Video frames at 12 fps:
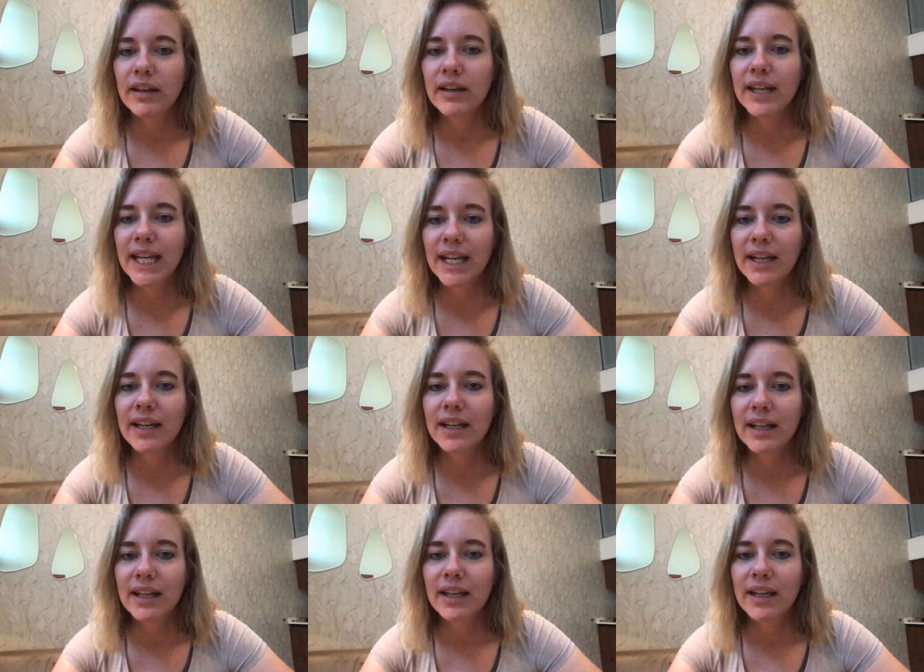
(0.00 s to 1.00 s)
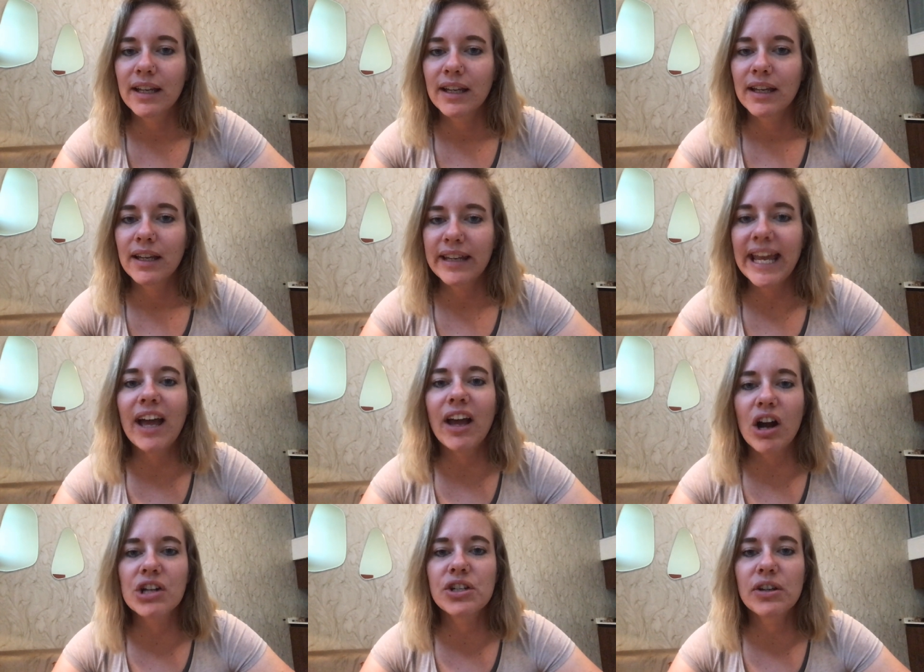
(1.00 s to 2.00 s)
Yeah. Yeah,
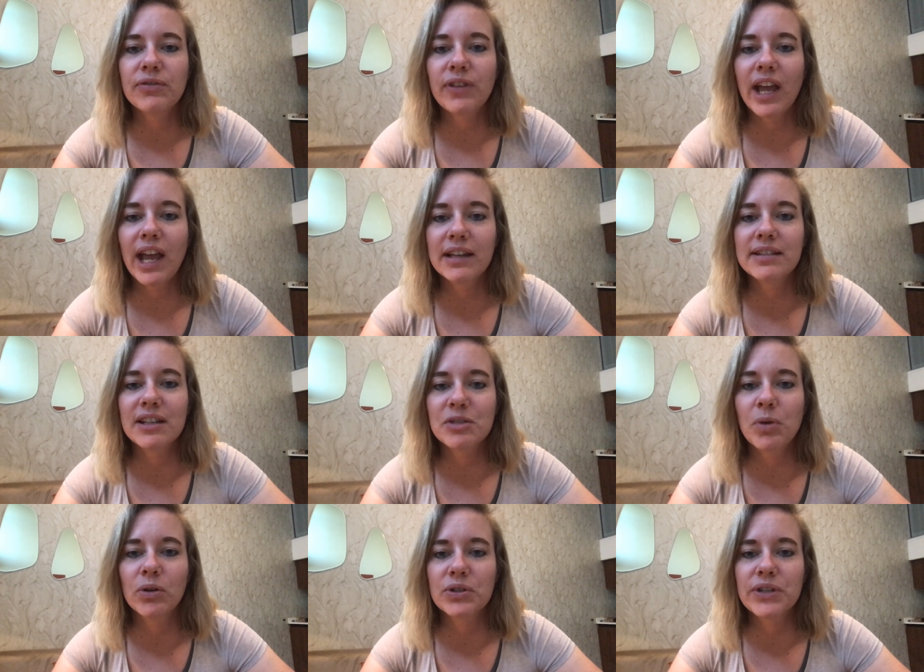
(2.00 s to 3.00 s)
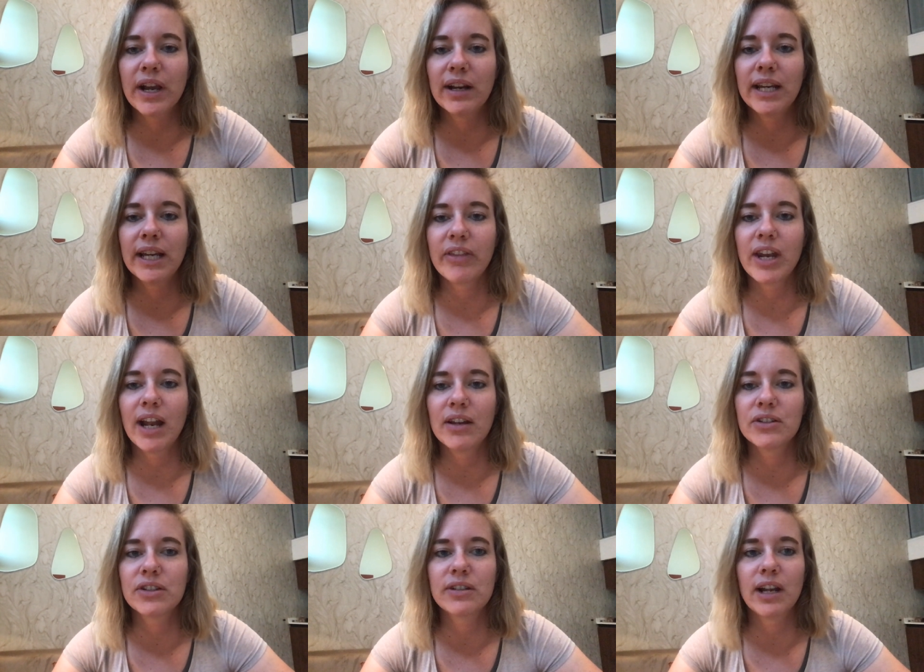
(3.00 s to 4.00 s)
Archie VA says motorcycling in the
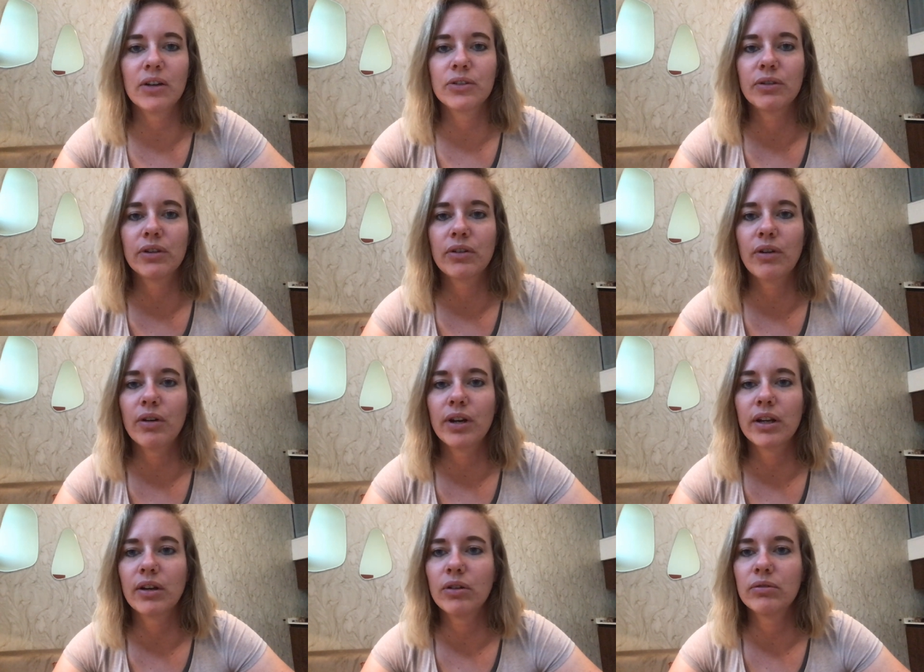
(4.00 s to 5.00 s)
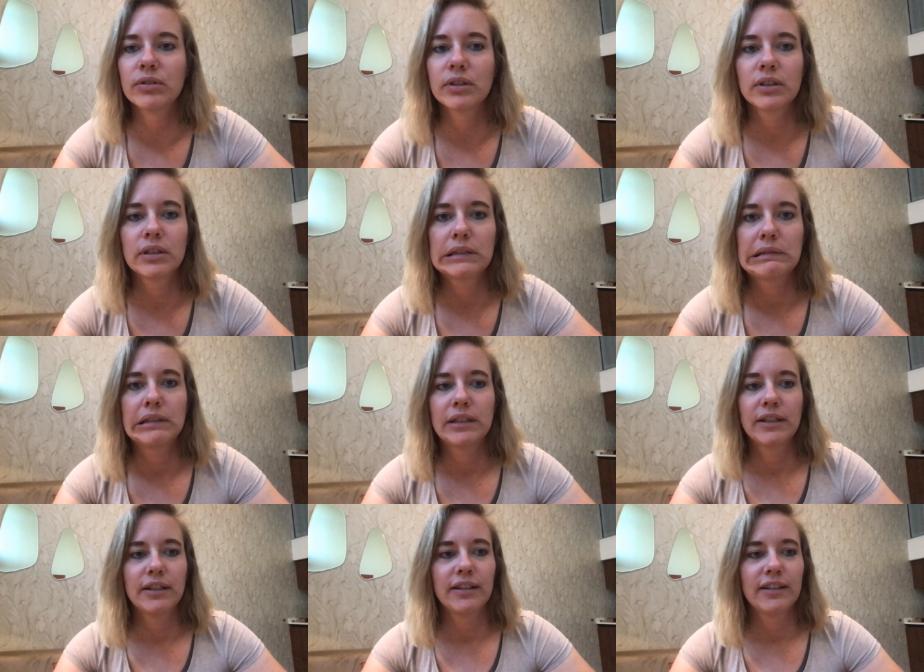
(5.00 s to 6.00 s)
Netherlands is allowed during Corona. Oh.
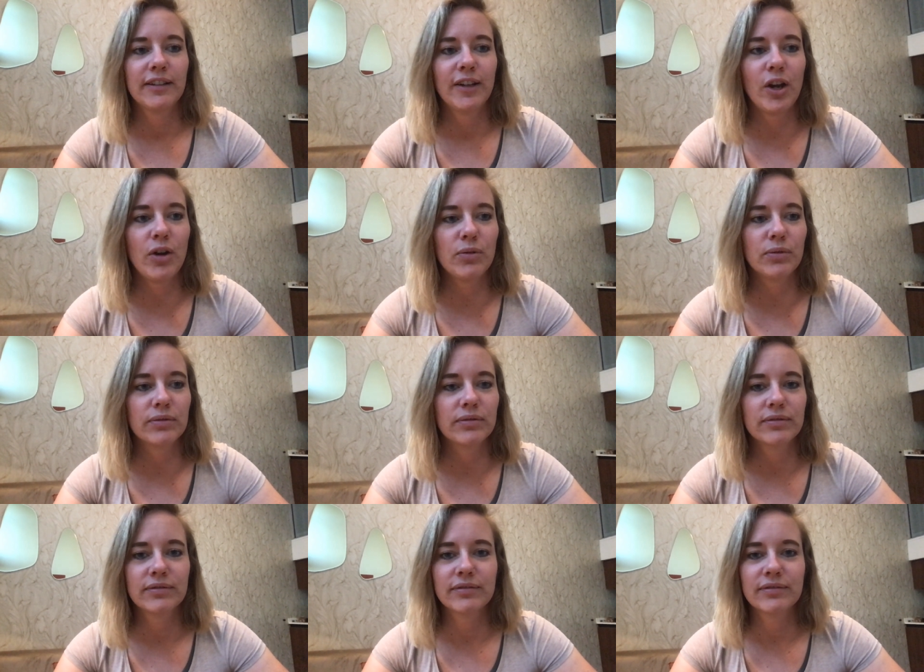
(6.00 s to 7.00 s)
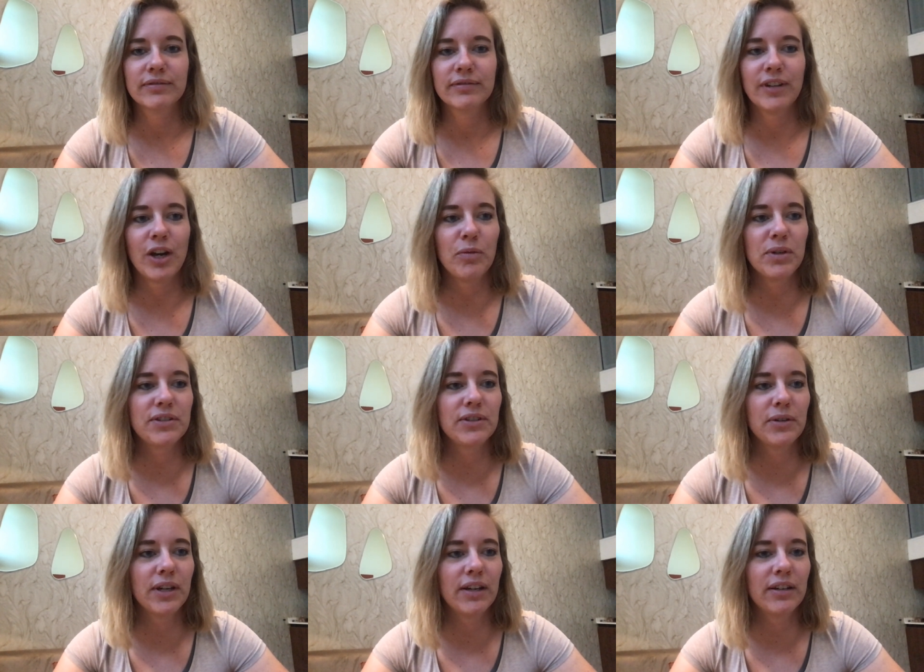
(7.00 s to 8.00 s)
Oh. Are we still
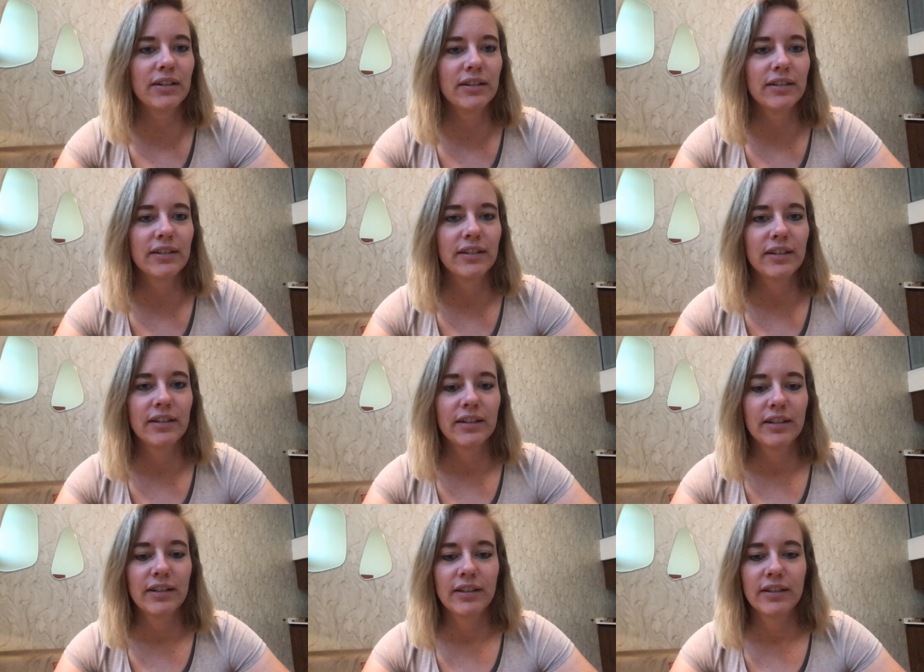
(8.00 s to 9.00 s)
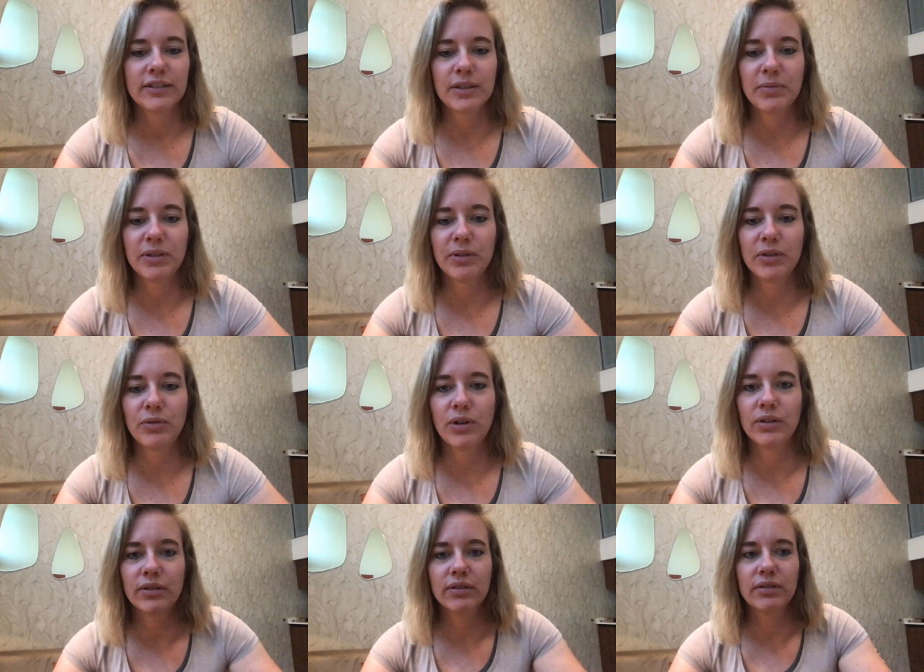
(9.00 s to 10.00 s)
here? Something went
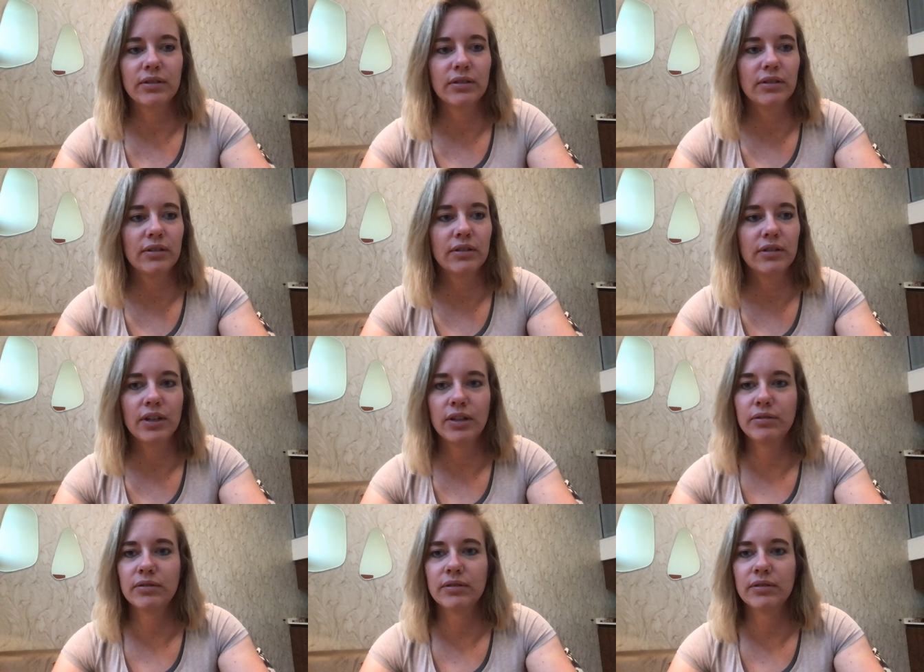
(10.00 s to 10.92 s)
wrong. Oh.